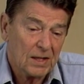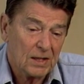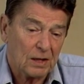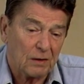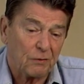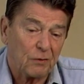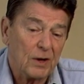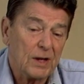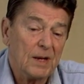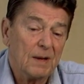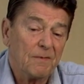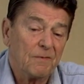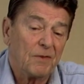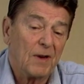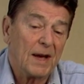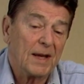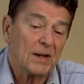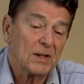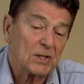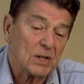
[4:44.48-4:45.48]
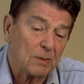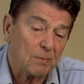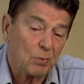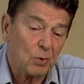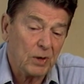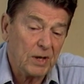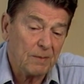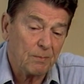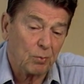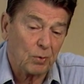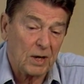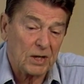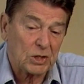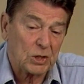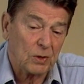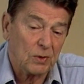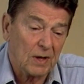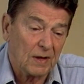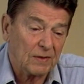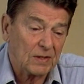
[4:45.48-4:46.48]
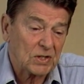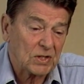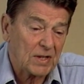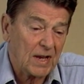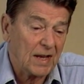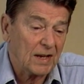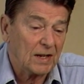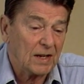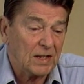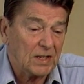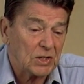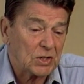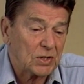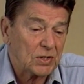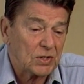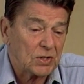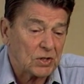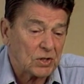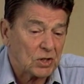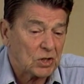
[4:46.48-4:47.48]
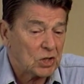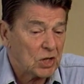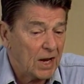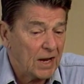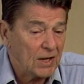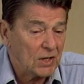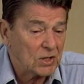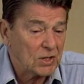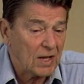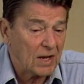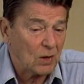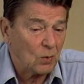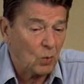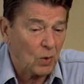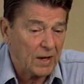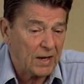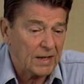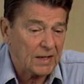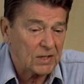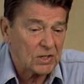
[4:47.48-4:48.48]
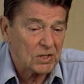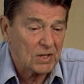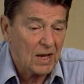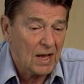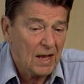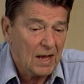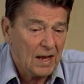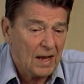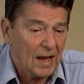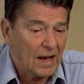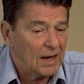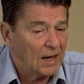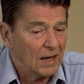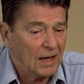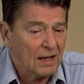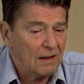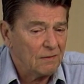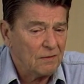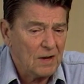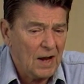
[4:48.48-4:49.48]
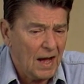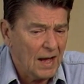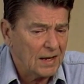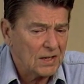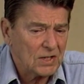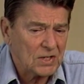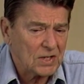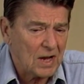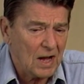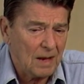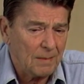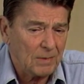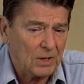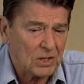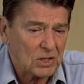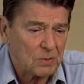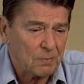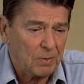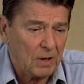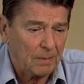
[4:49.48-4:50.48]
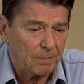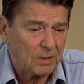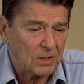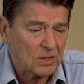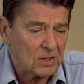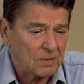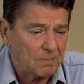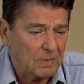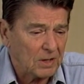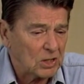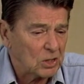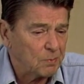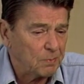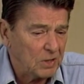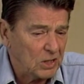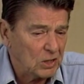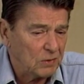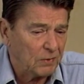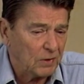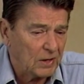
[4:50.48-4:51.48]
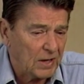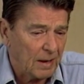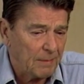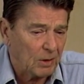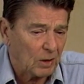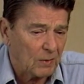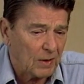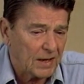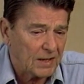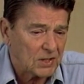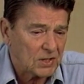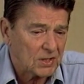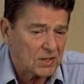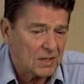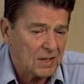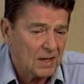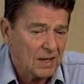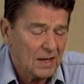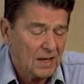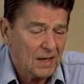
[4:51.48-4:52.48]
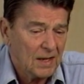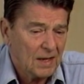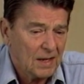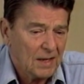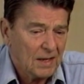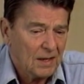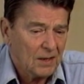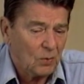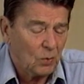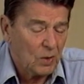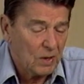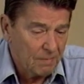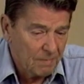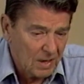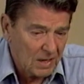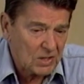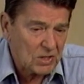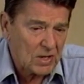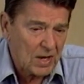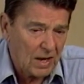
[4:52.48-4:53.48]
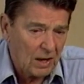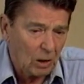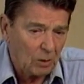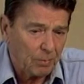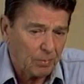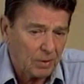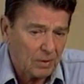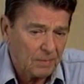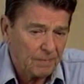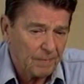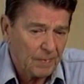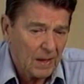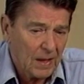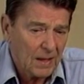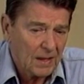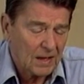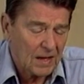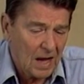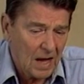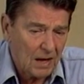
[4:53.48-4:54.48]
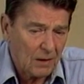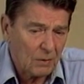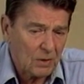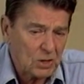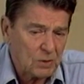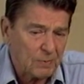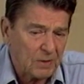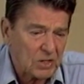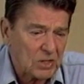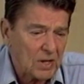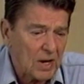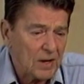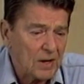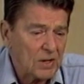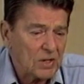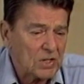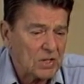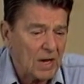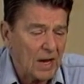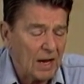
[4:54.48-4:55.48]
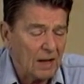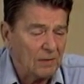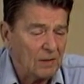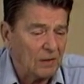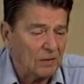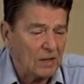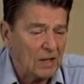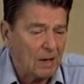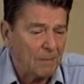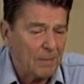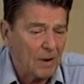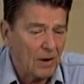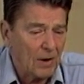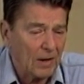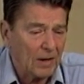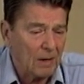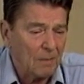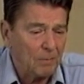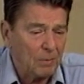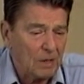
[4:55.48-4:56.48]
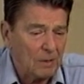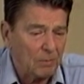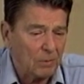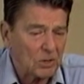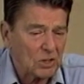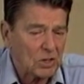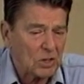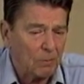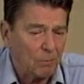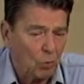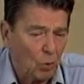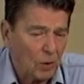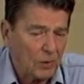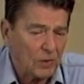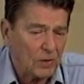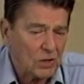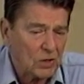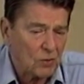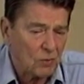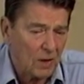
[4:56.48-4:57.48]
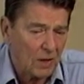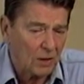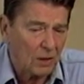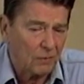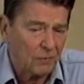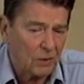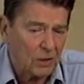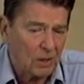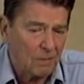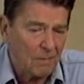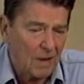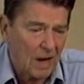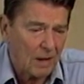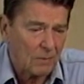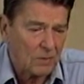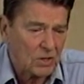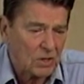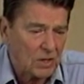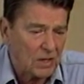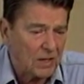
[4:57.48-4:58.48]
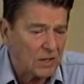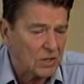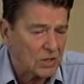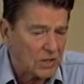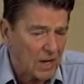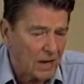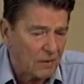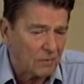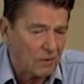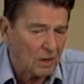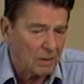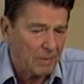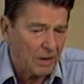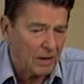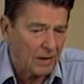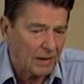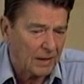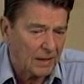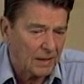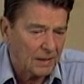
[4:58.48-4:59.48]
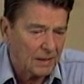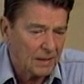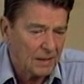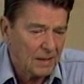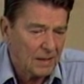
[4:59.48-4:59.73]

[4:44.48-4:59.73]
The freedom fighters are putting pressure on the Sandinistas to change their ways and live not as communist puppets, but as peaceful Democrats. We must help. Congress must understand that the American people support the struggle for democracy in Central America.